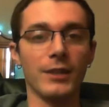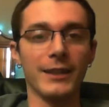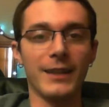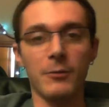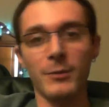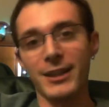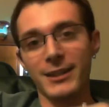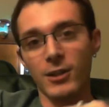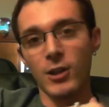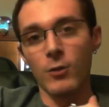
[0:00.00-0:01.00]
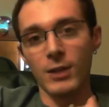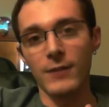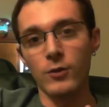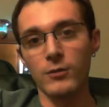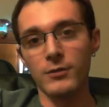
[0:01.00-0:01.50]
Like, that would be like the lower
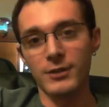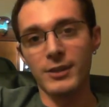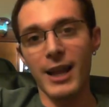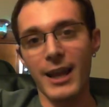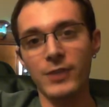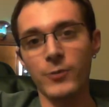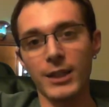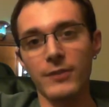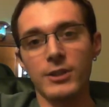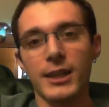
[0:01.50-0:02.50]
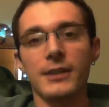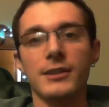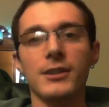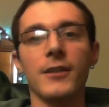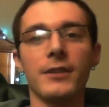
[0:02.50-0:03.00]
level, entry level tech
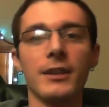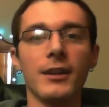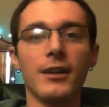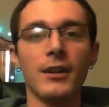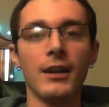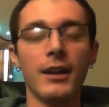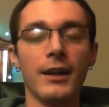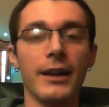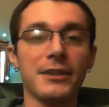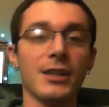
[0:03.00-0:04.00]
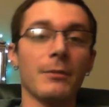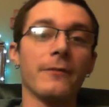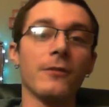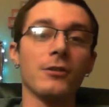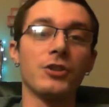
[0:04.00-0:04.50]
stuff that I actually got my
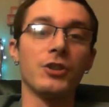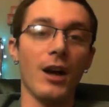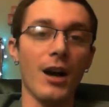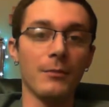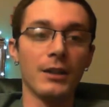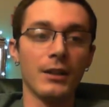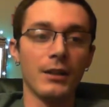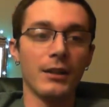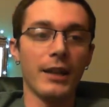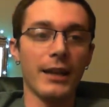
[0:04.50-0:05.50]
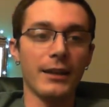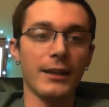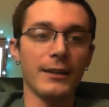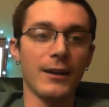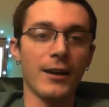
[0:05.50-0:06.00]
first job in
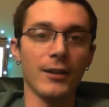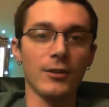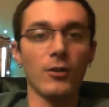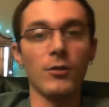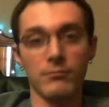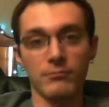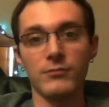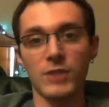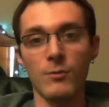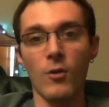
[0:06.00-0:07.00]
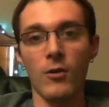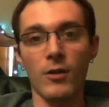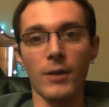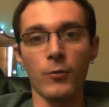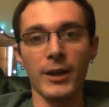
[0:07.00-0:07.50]
a little
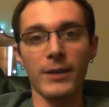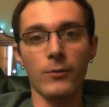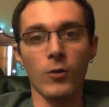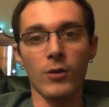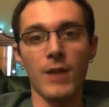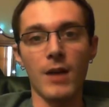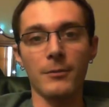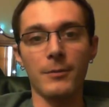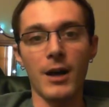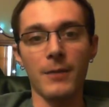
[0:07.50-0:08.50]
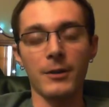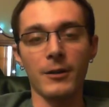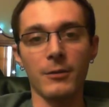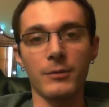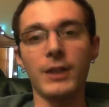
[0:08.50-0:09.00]
small brick and mortar mom and pop
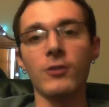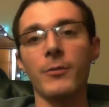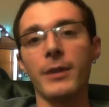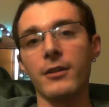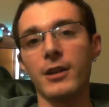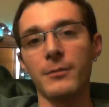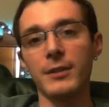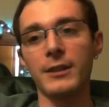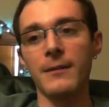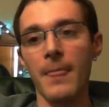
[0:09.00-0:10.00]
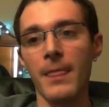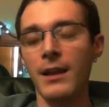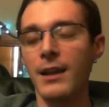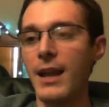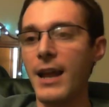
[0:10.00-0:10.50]
computer repair company,
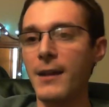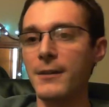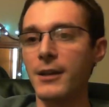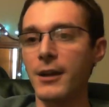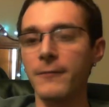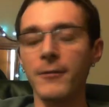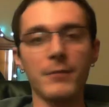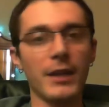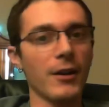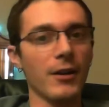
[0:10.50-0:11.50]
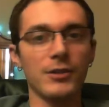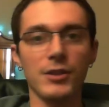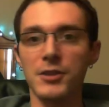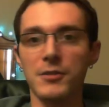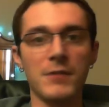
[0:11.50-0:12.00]
and from there I
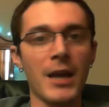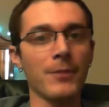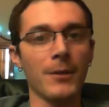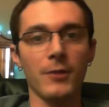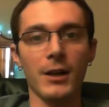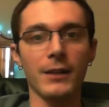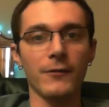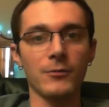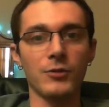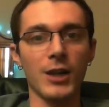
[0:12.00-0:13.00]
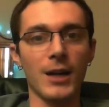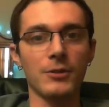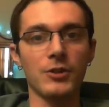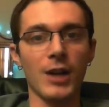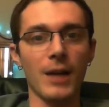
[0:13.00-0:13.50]
just kept upgrading from
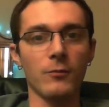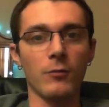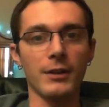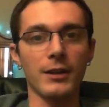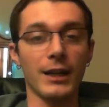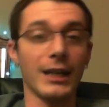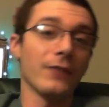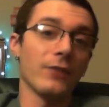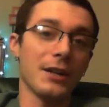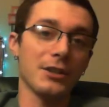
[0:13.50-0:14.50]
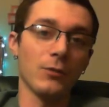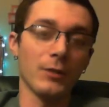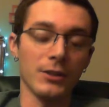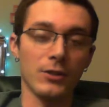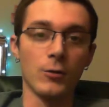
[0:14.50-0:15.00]
job to job and whatnot. I never actually
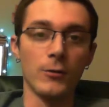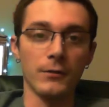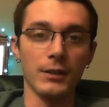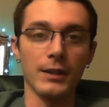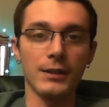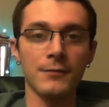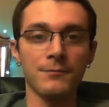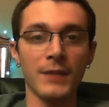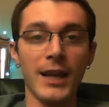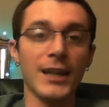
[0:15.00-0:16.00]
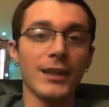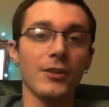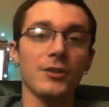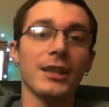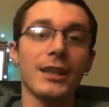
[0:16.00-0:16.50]
went to school for this, and not that
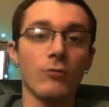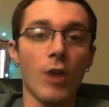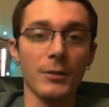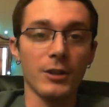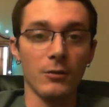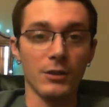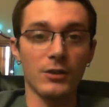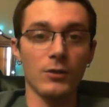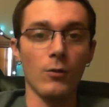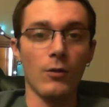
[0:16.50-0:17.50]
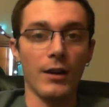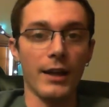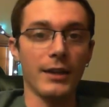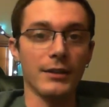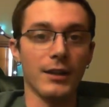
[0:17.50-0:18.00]
there's anything wrong with going to school,
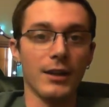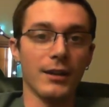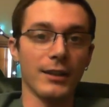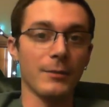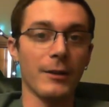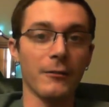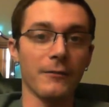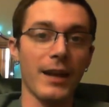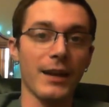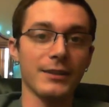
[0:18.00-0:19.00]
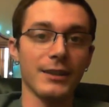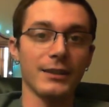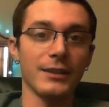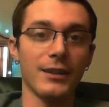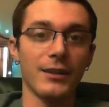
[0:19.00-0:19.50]
and as a matter of fact,
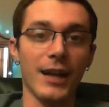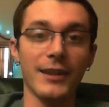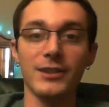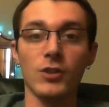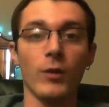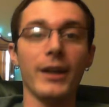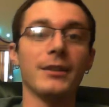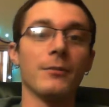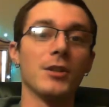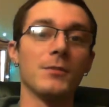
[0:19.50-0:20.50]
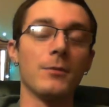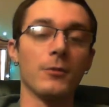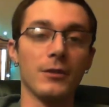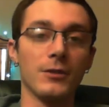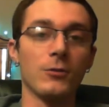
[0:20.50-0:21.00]
I think it's great that most people
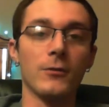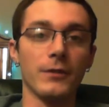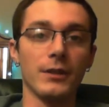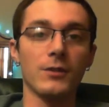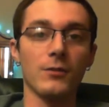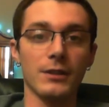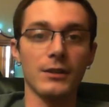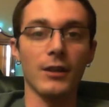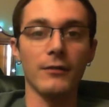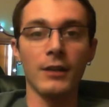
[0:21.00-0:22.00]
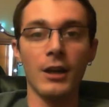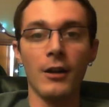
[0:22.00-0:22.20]
go to school for this sort of stuff.